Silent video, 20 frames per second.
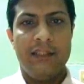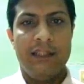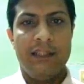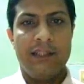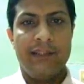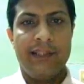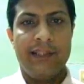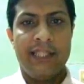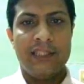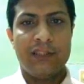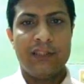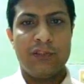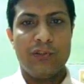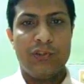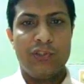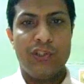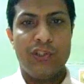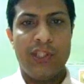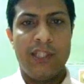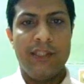Next
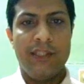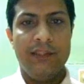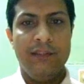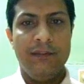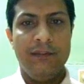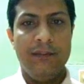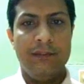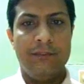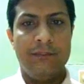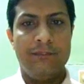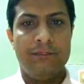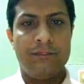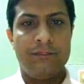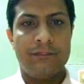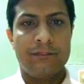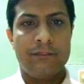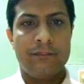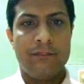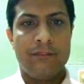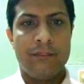question.
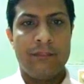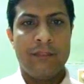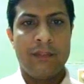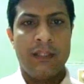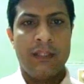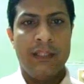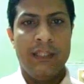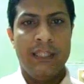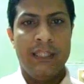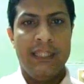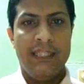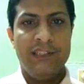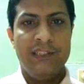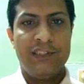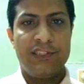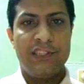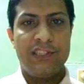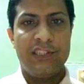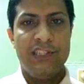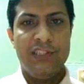In
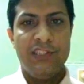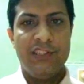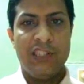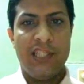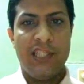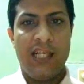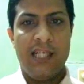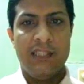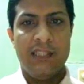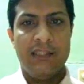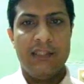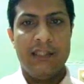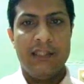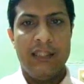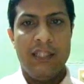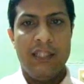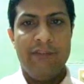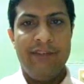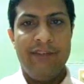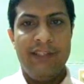C-chart,
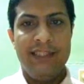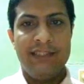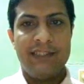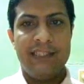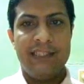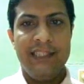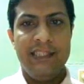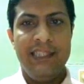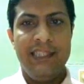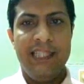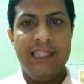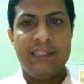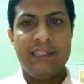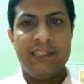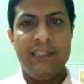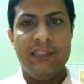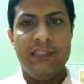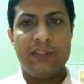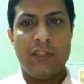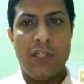when C dash
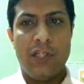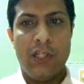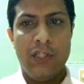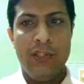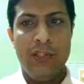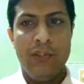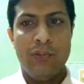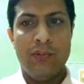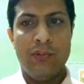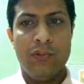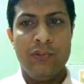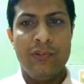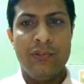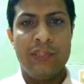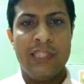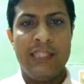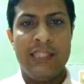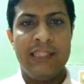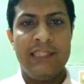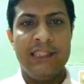is unknown,
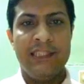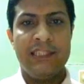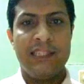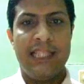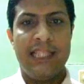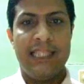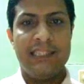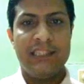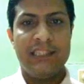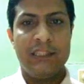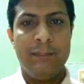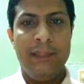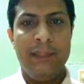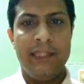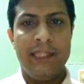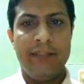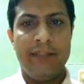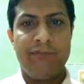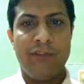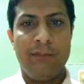then it is
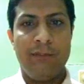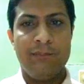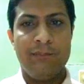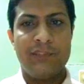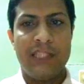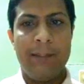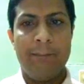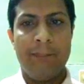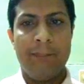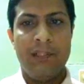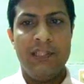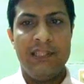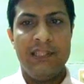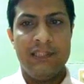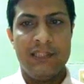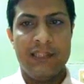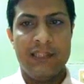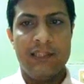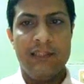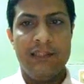estimated from sample
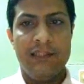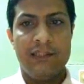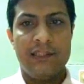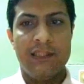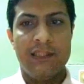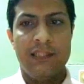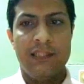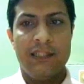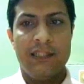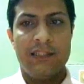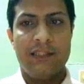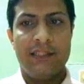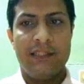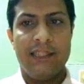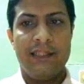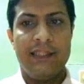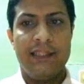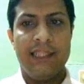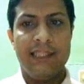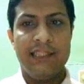results,
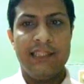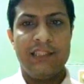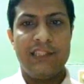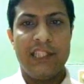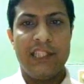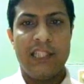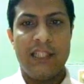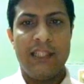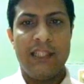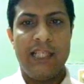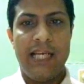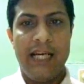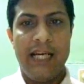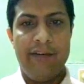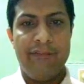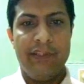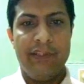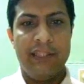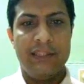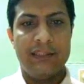that is taken
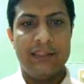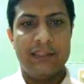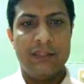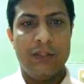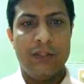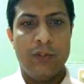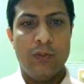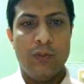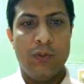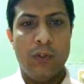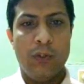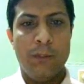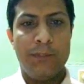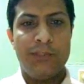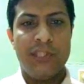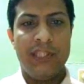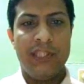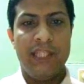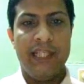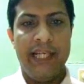average.
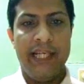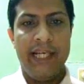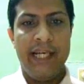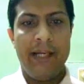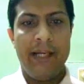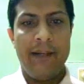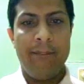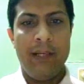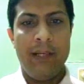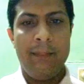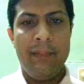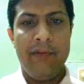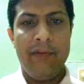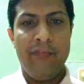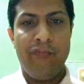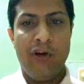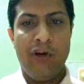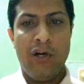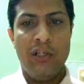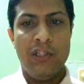Option A may be
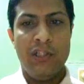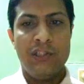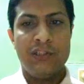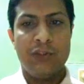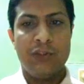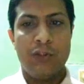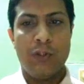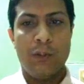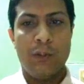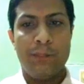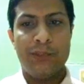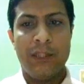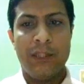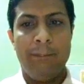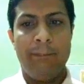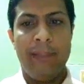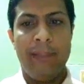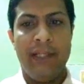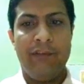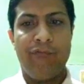false, option
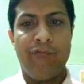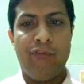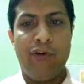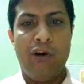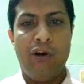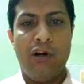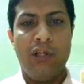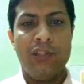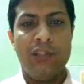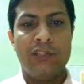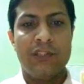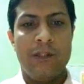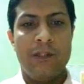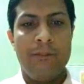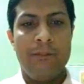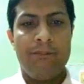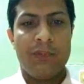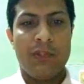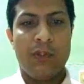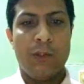B false,
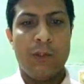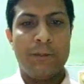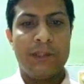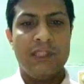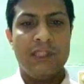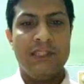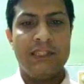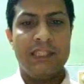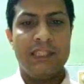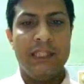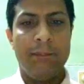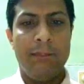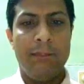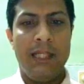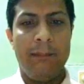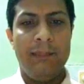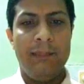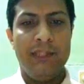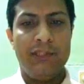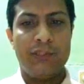option C may
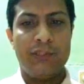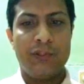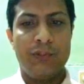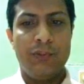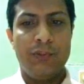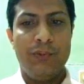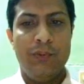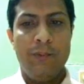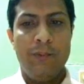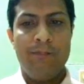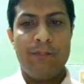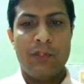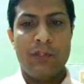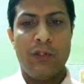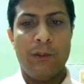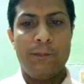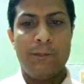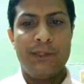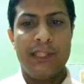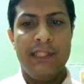be true,
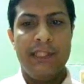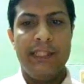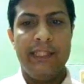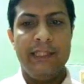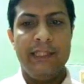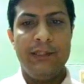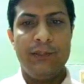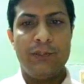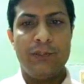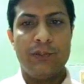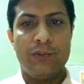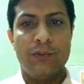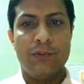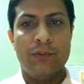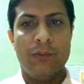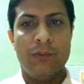option D true.